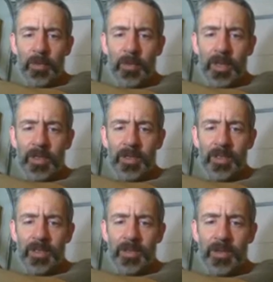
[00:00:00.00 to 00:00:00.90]
1,
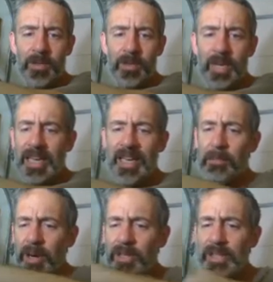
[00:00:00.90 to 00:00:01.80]
2, you can
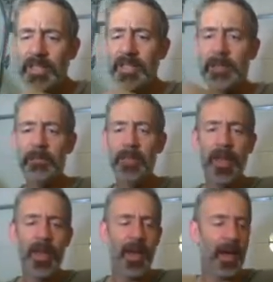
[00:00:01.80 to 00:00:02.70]
barely see them,
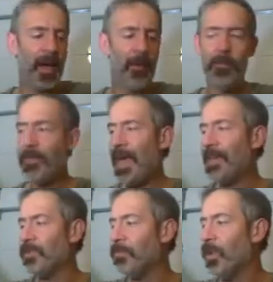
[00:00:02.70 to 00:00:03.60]

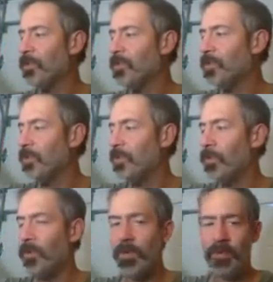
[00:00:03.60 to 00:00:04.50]
as opposed
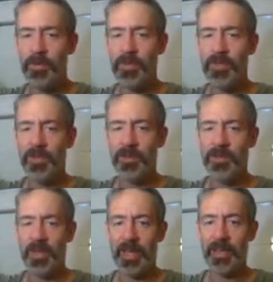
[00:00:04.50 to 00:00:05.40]
to
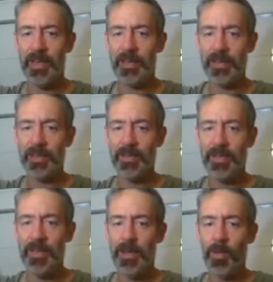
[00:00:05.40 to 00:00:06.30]
resistors like this,
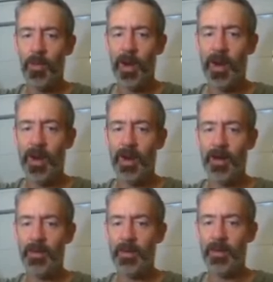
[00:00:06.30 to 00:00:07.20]
where
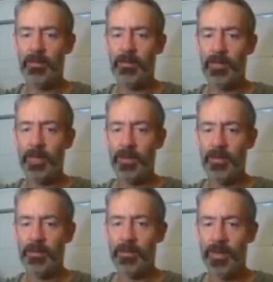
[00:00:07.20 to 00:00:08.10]

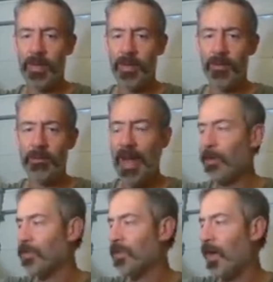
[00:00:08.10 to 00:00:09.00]

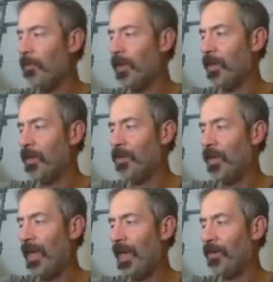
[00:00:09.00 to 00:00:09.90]
macroscopic, you
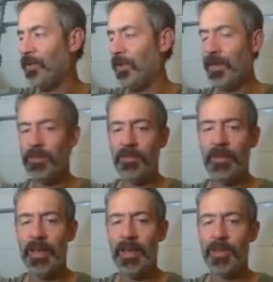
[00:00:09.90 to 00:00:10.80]
can handle
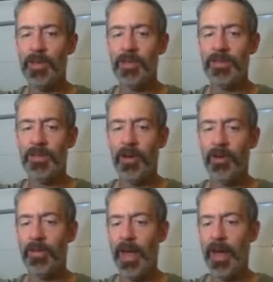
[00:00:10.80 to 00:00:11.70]
this, you can
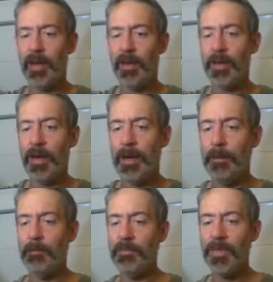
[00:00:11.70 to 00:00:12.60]
solder that.
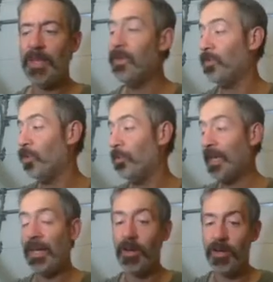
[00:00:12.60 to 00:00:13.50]
Even if you're a
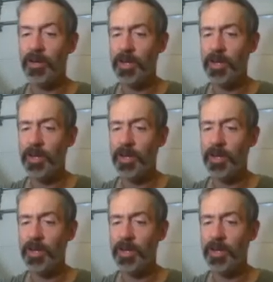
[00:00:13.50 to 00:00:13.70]
beginner, you